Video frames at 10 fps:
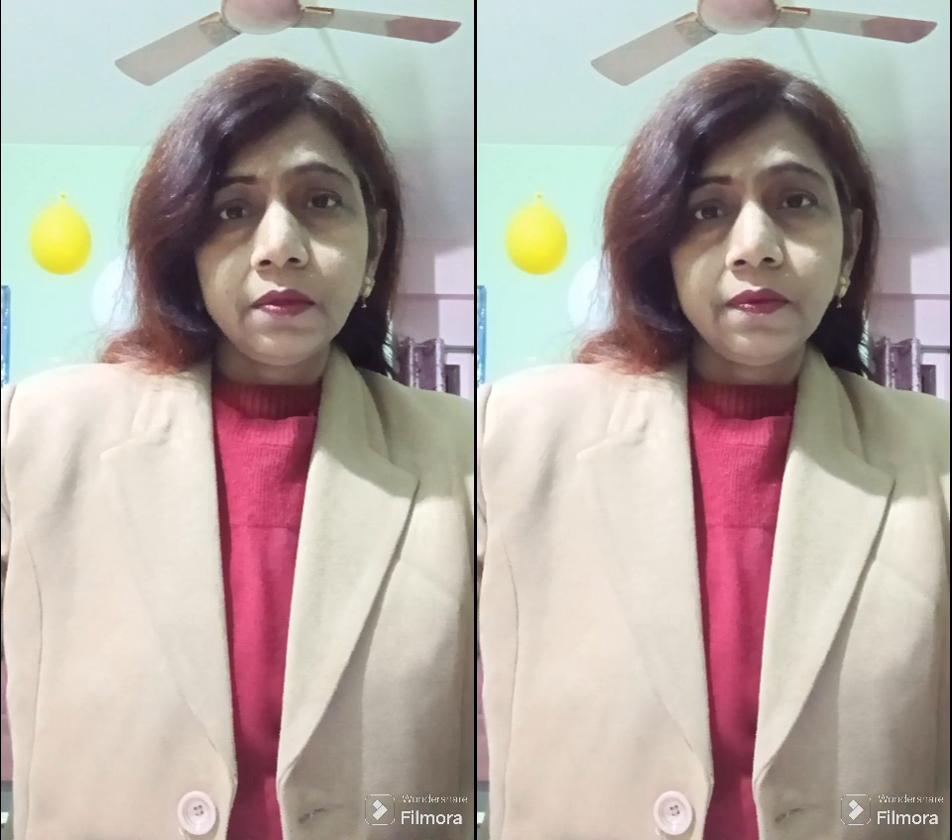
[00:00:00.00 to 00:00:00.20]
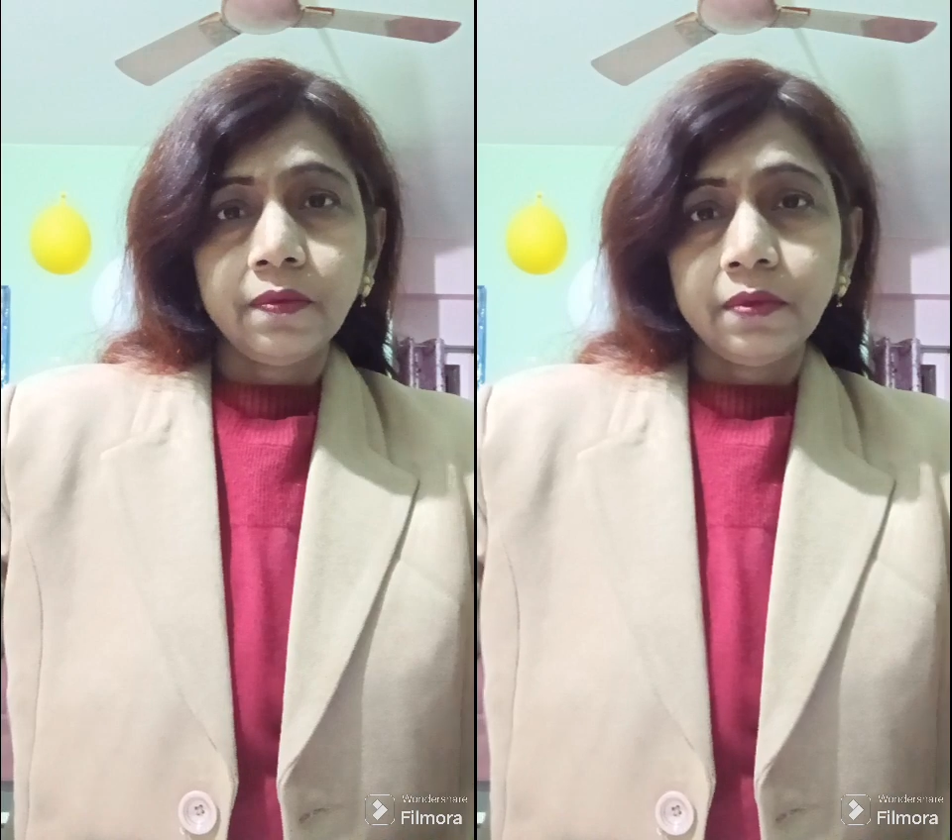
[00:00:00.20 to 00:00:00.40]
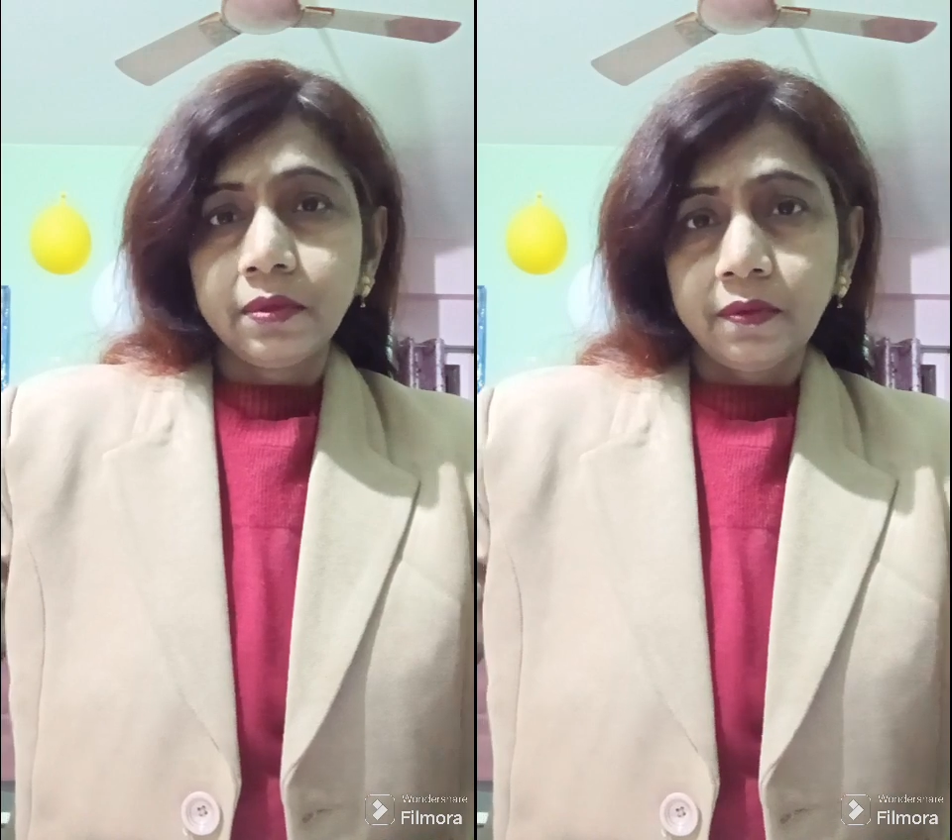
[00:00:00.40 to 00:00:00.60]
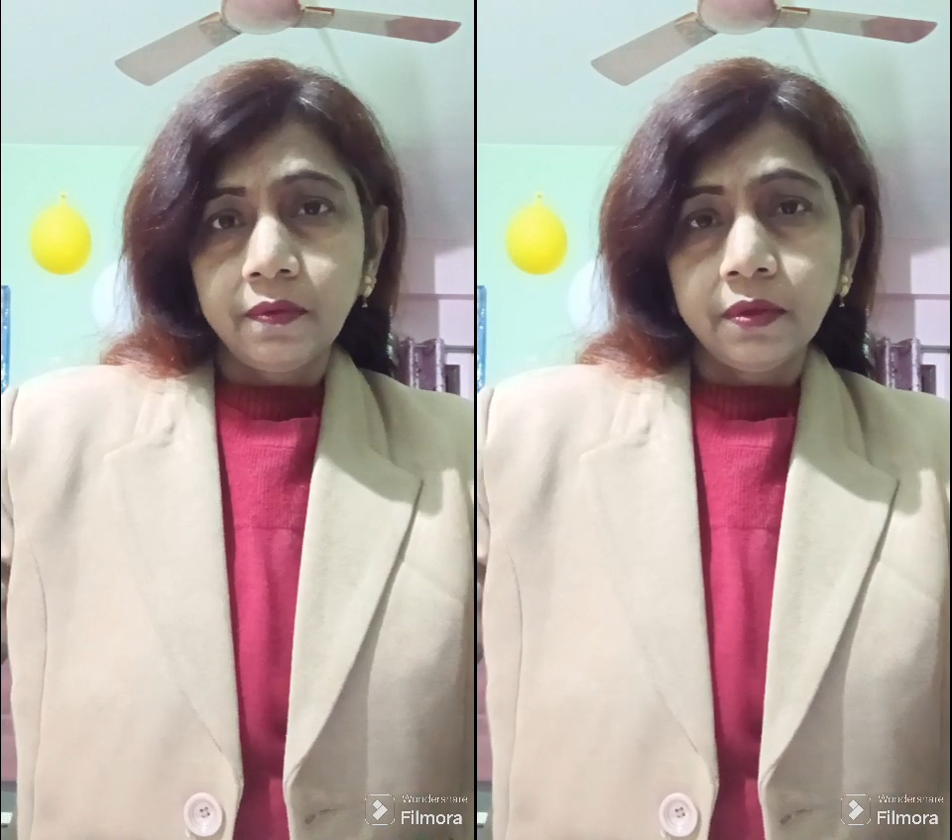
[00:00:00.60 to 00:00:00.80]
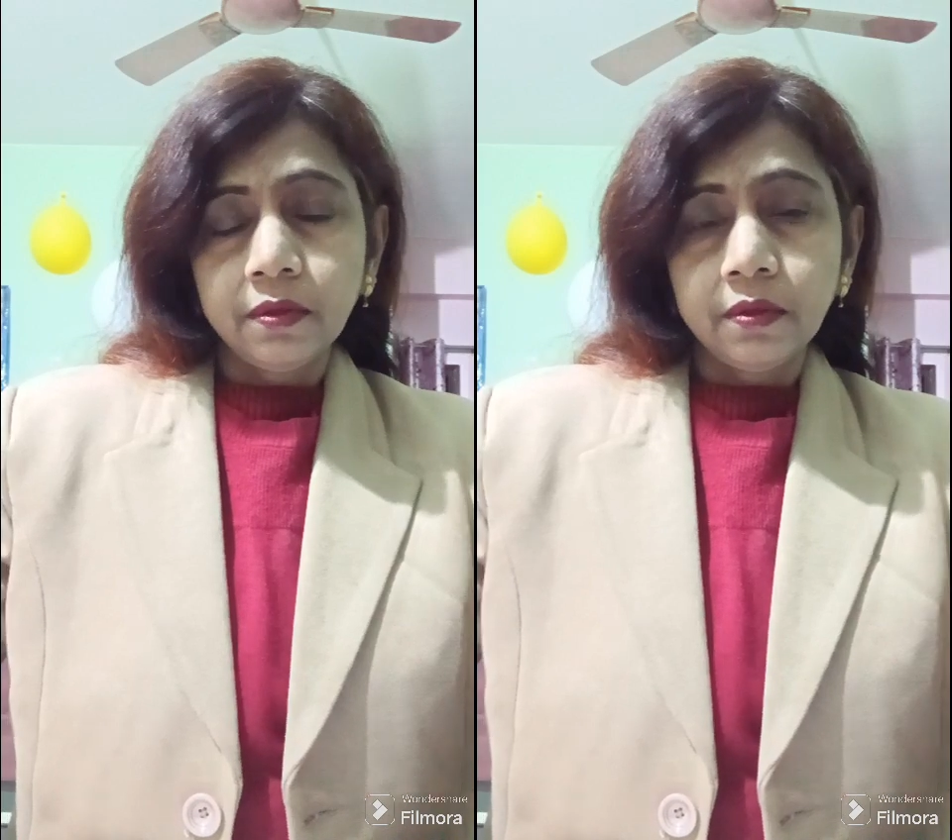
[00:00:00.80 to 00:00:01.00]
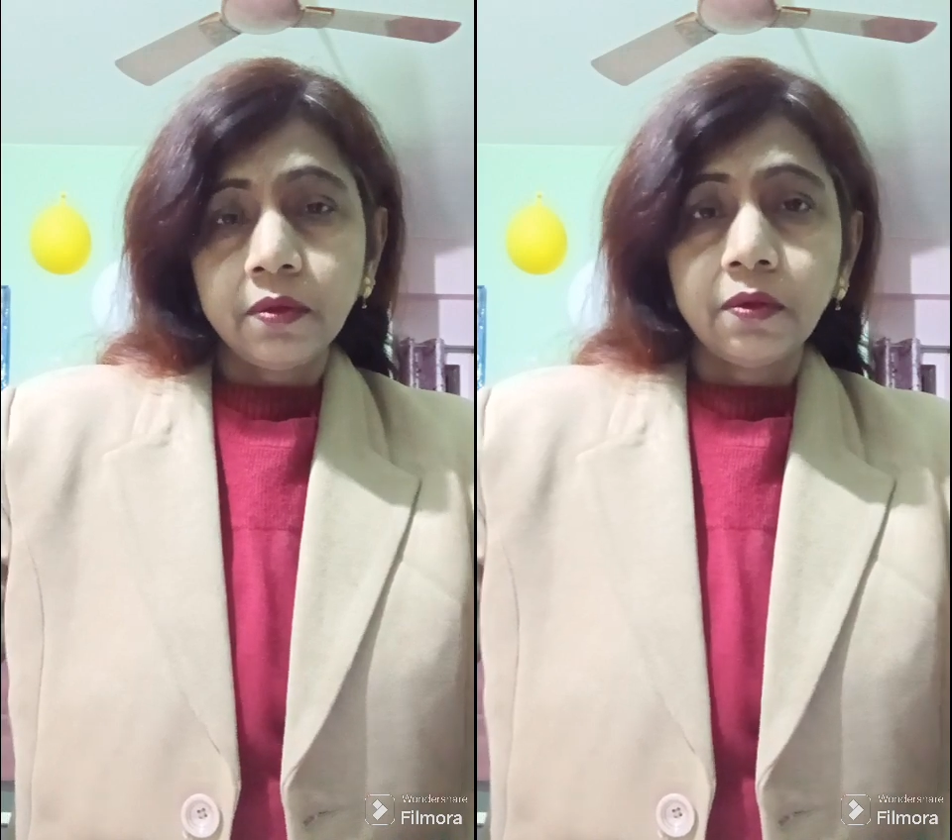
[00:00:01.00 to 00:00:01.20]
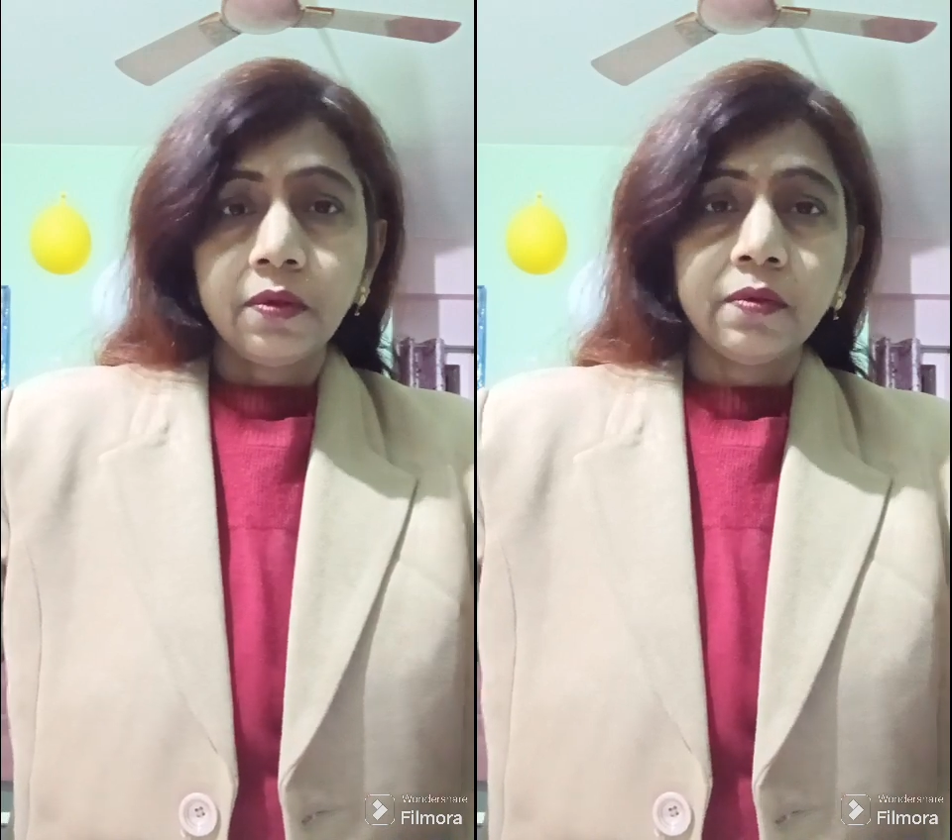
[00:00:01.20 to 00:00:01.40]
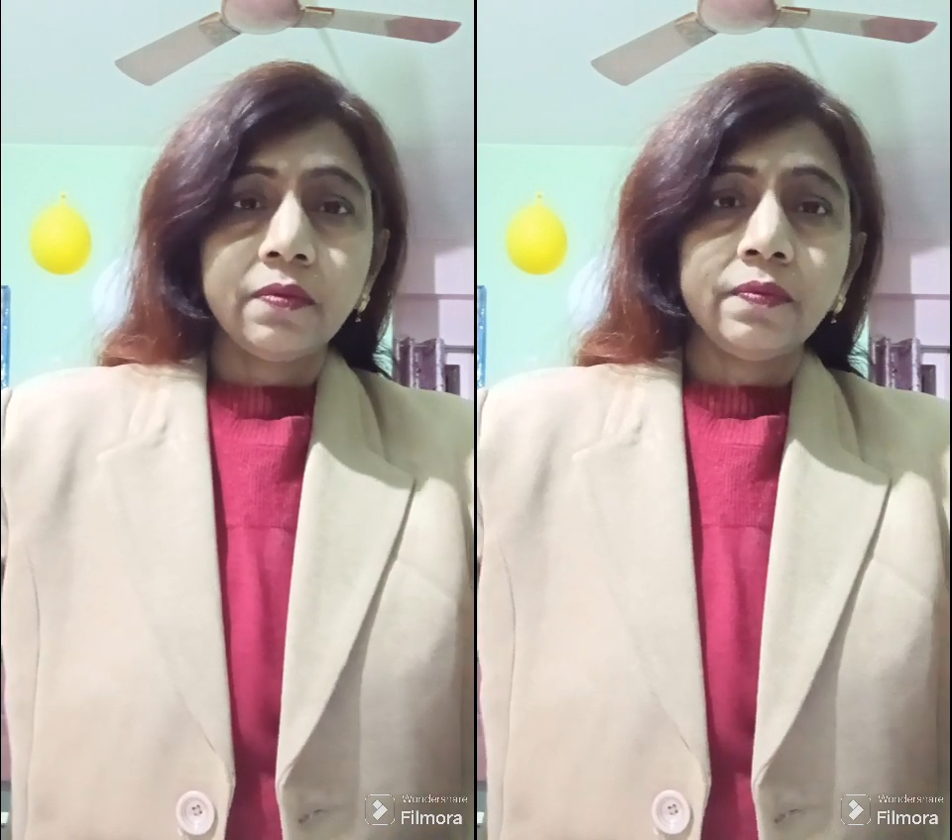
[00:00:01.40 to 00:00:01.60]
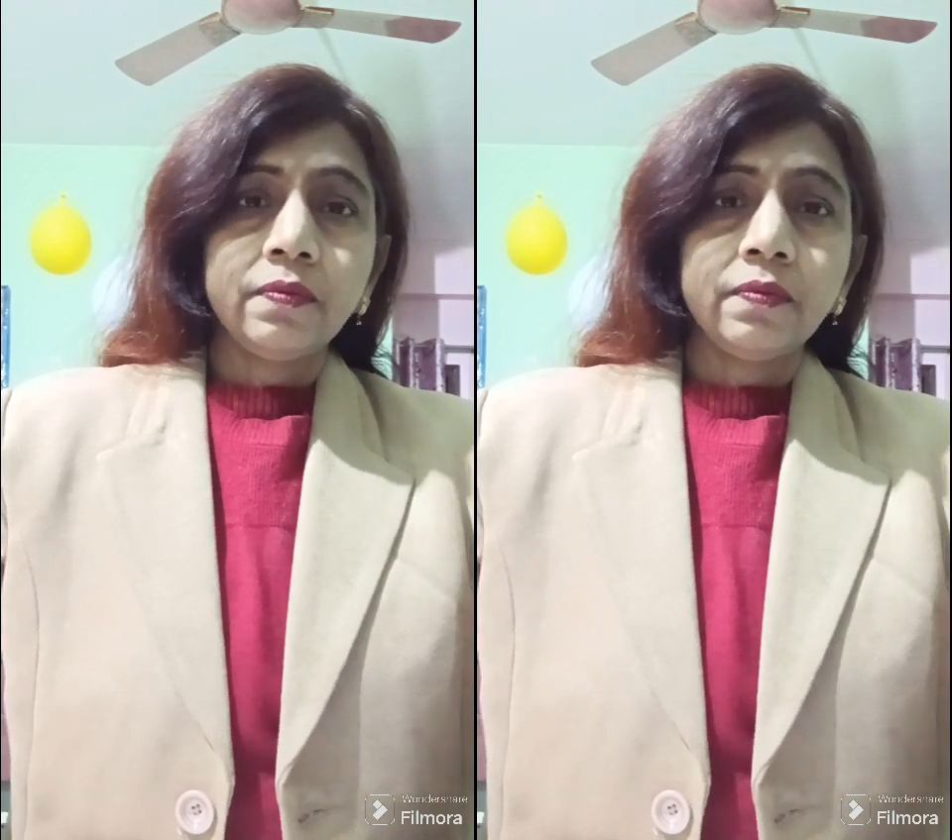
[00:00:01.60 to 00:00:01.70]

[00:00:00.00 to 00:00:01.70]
the uteroplacental circulation